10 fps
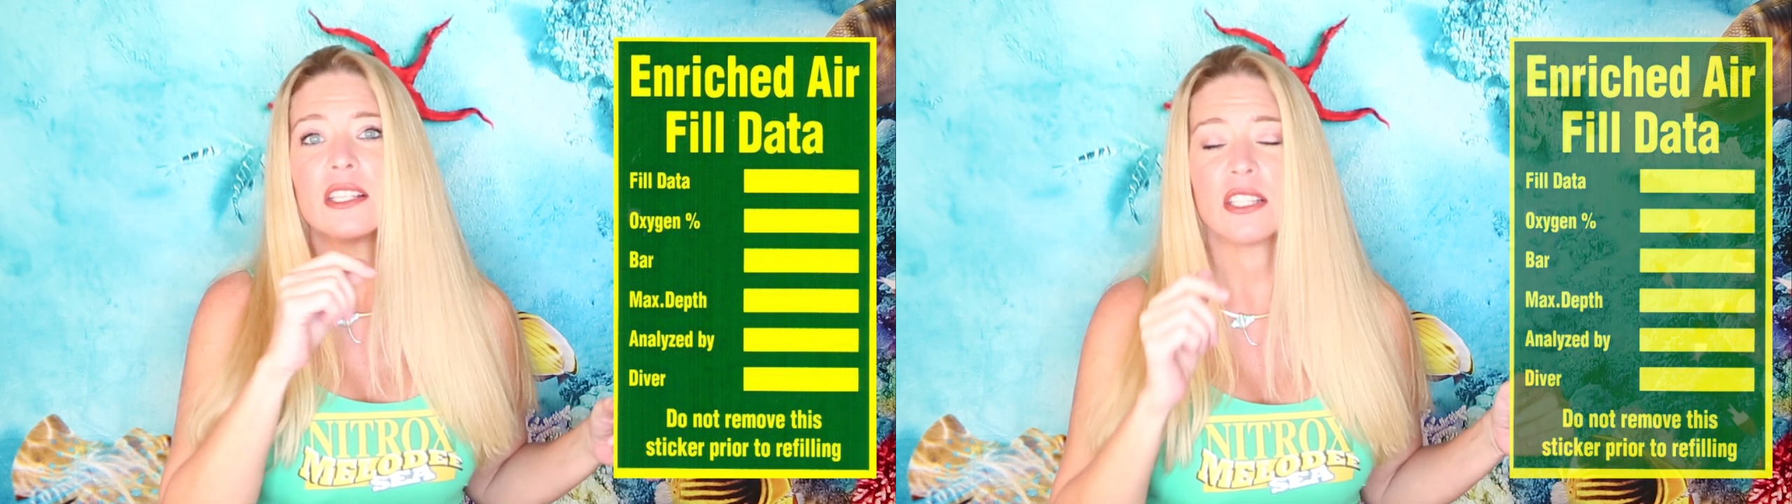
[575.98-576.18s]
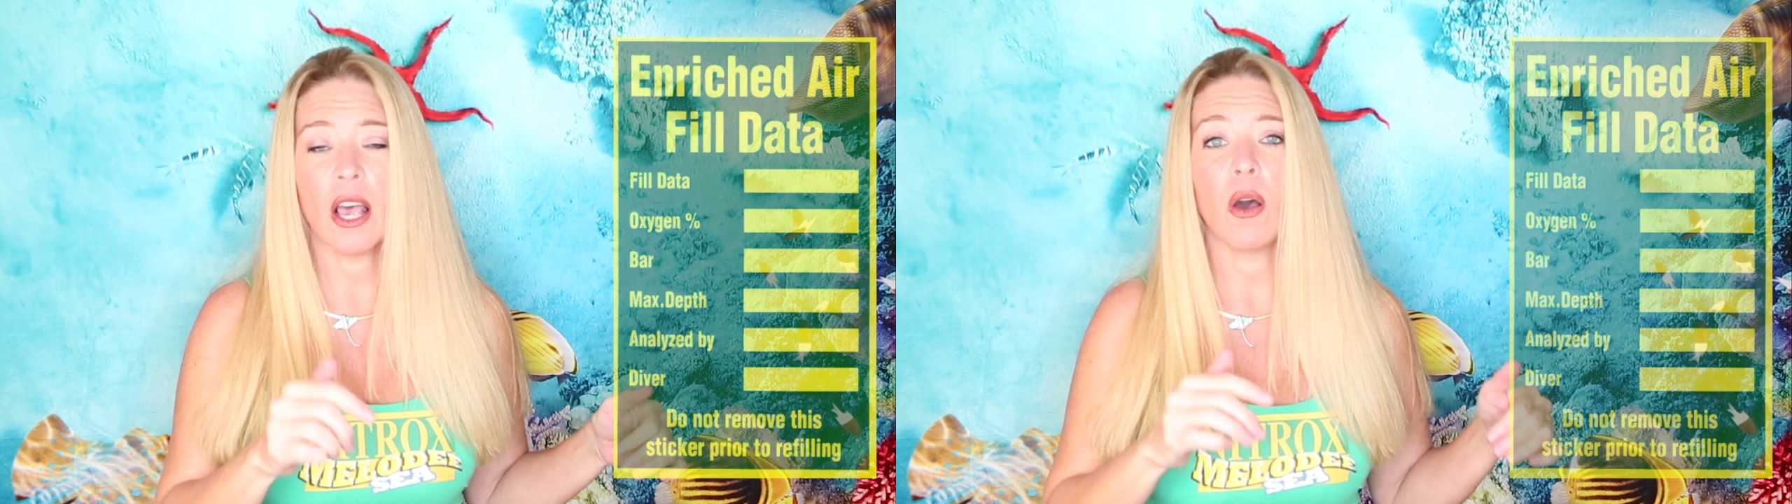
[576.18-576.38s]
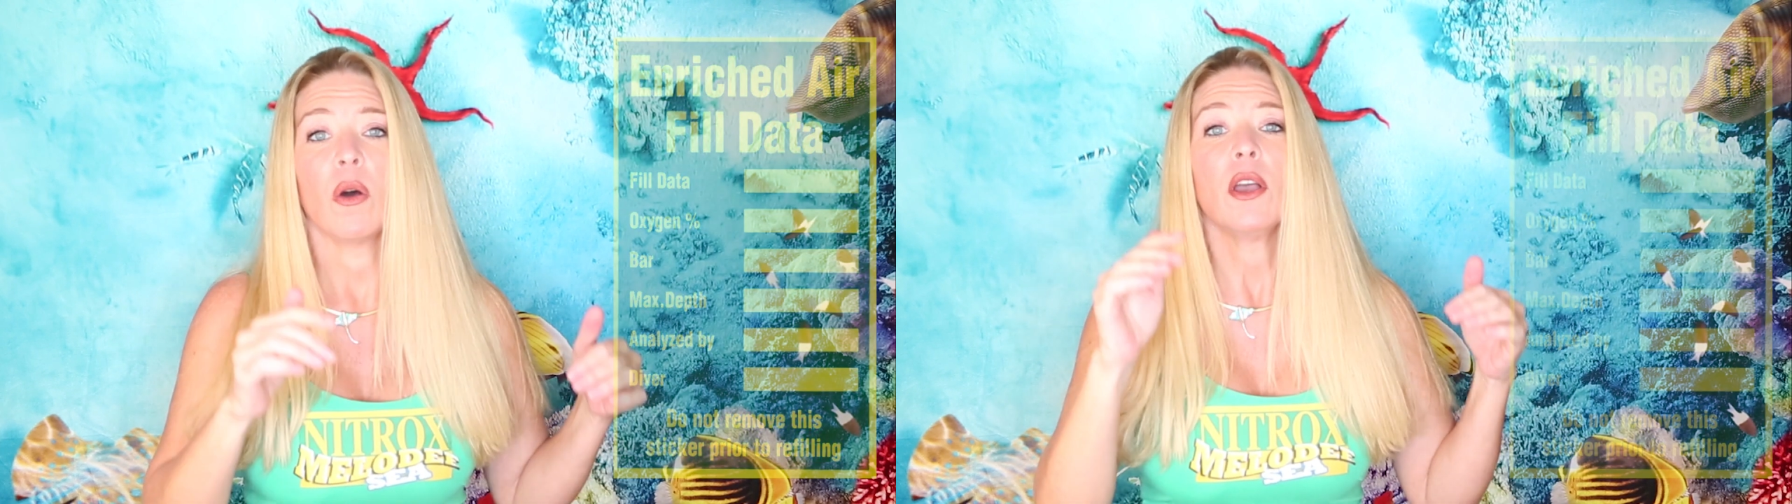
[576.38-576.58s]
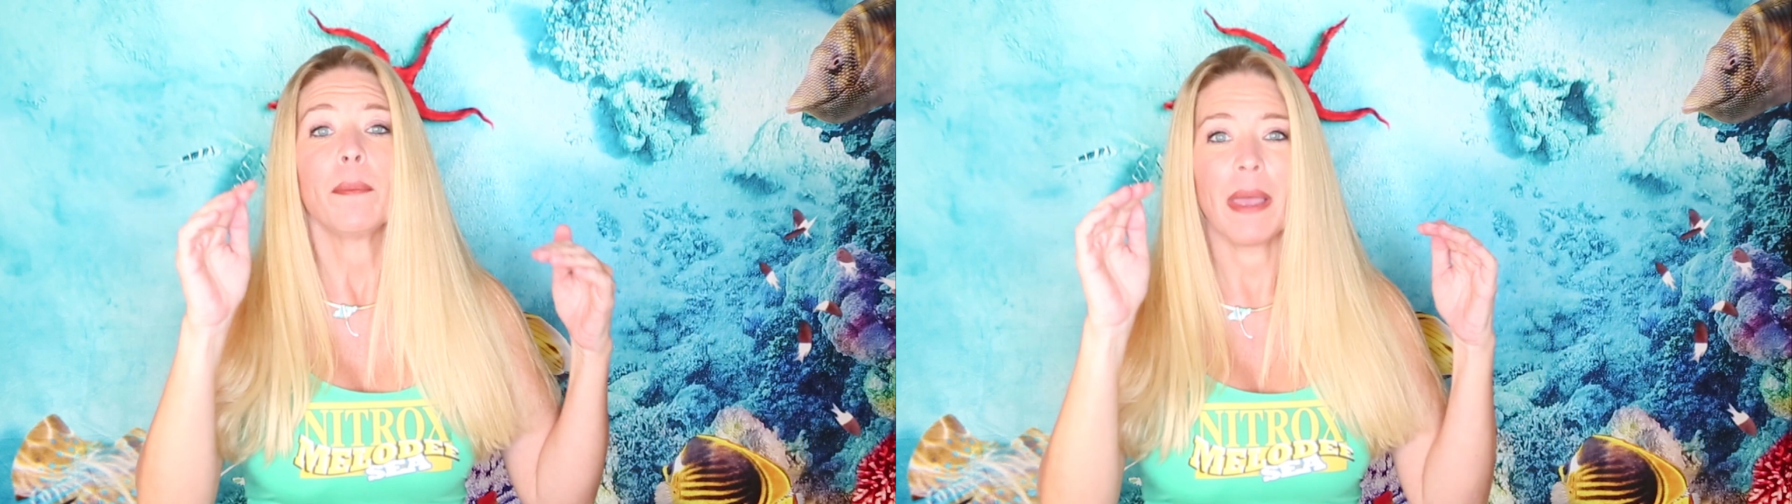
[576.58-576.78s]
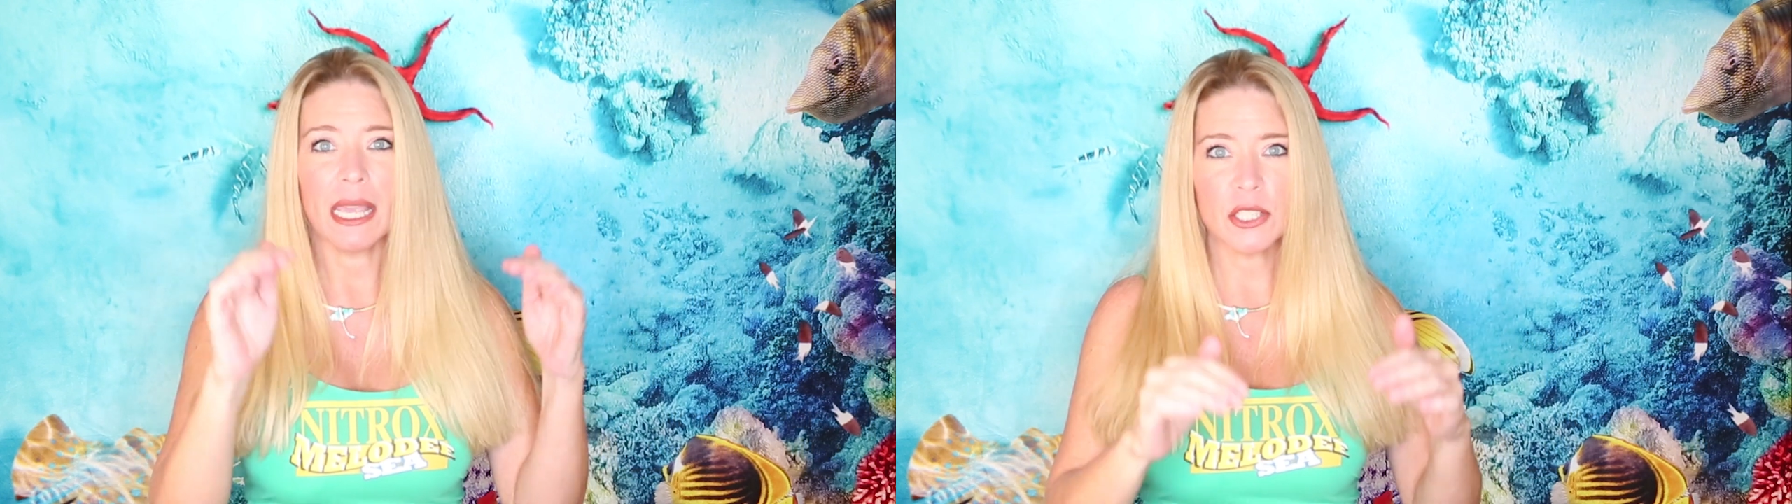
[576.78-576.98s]
So
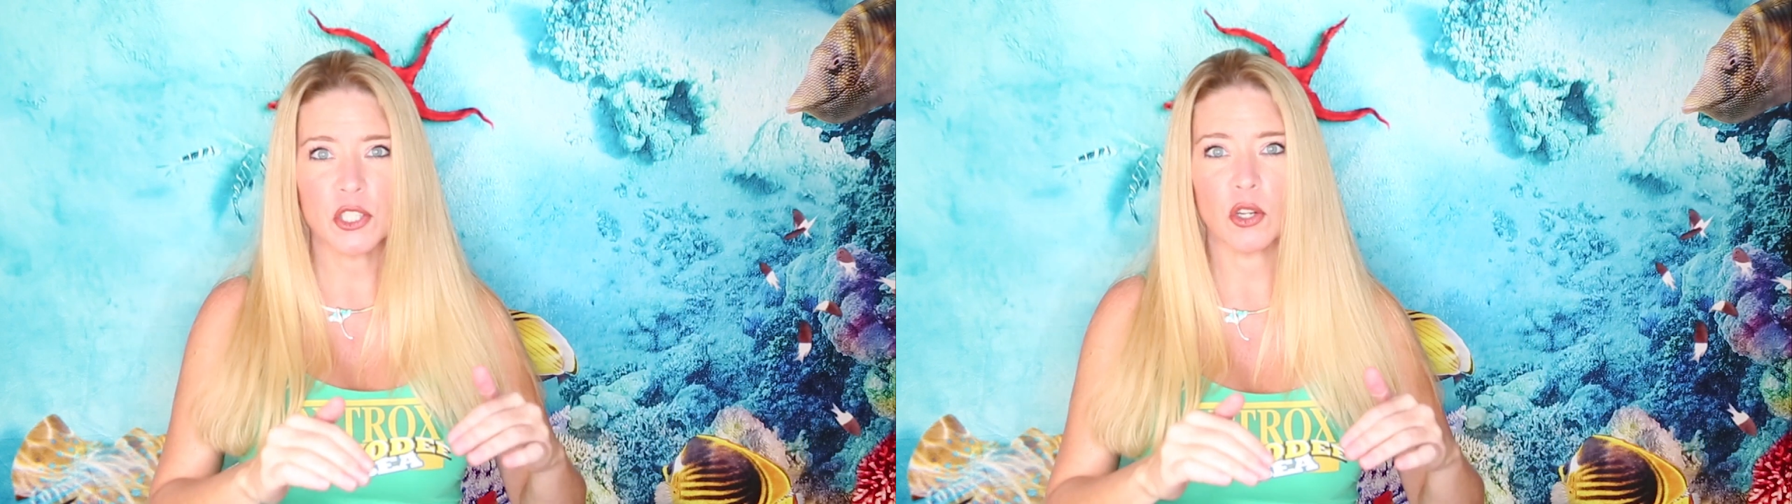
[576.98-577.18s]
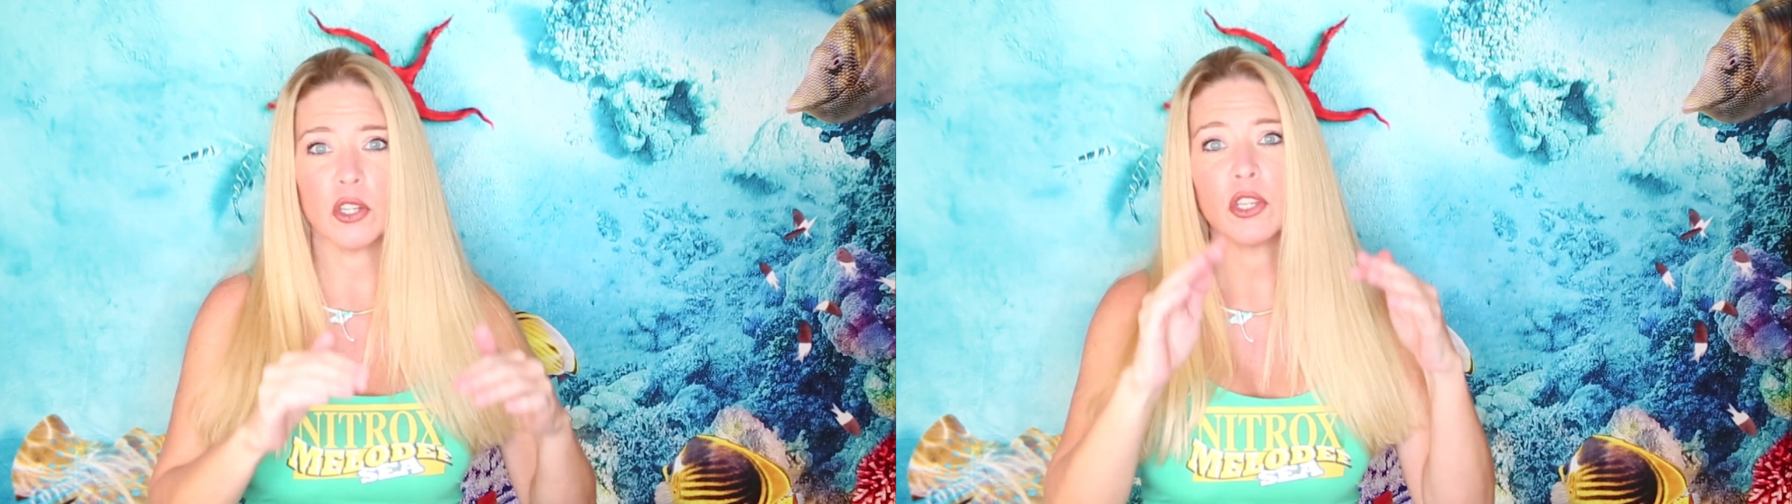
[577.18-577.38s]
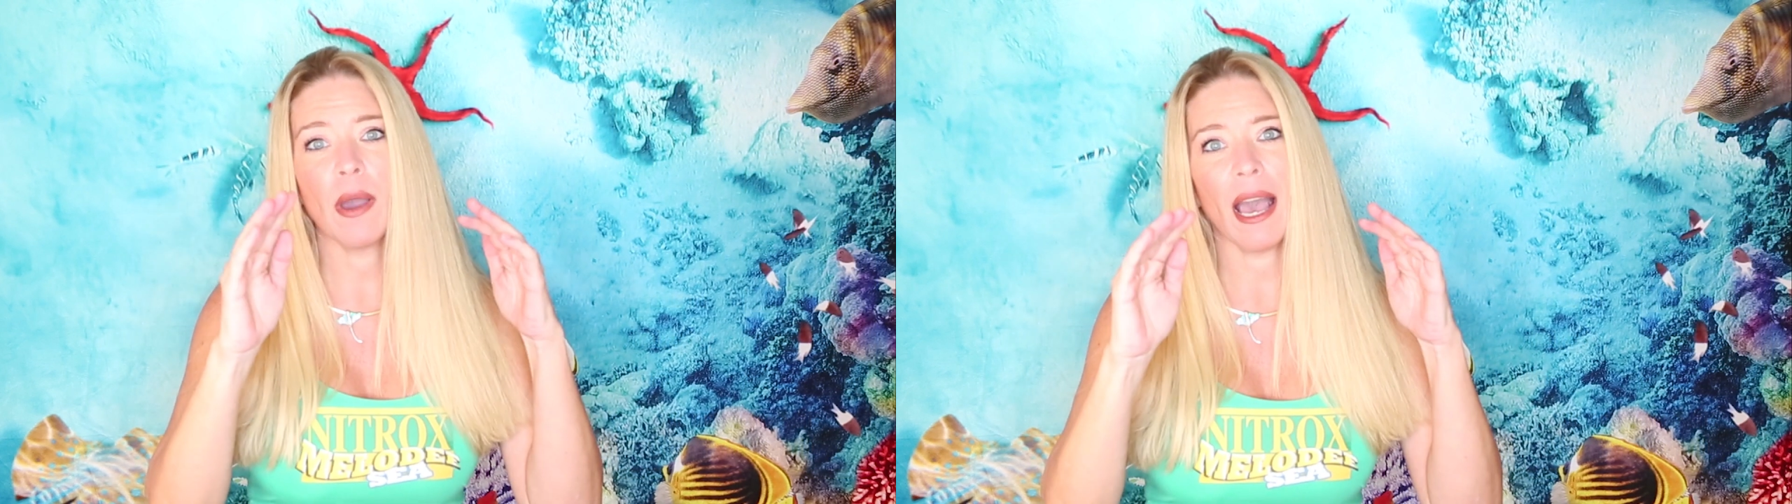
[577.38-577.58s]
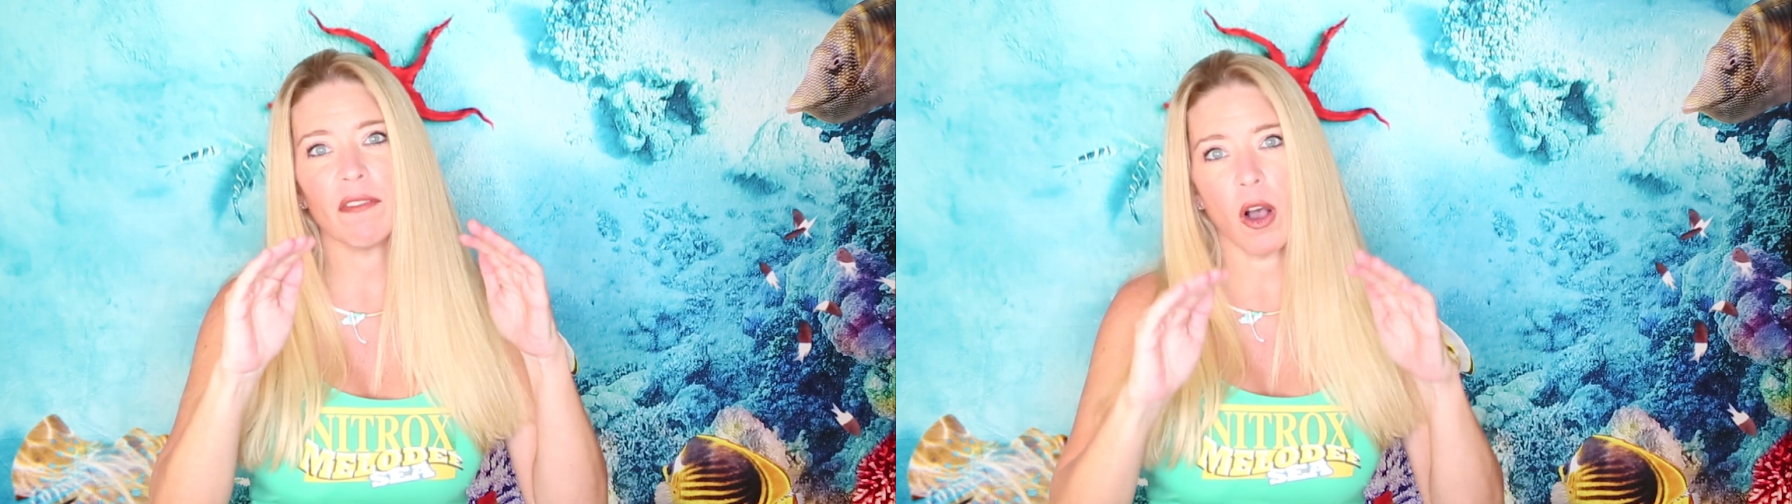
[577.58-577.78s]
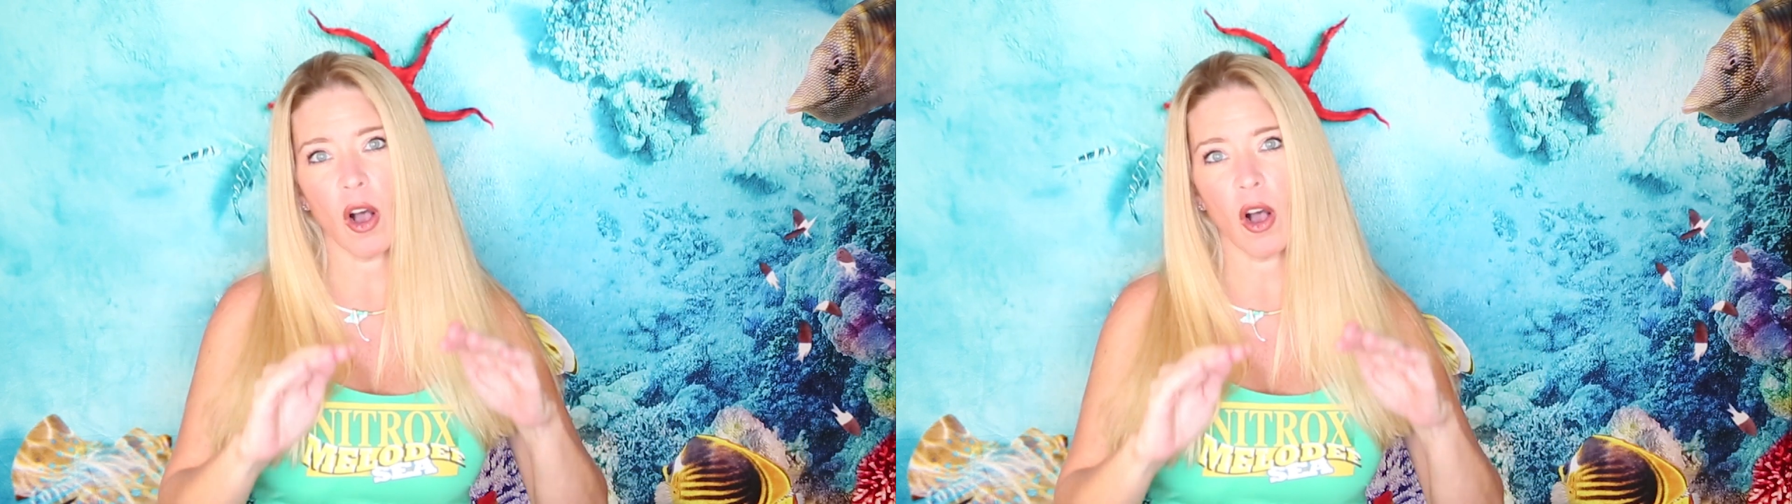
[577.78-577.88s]
make sure you have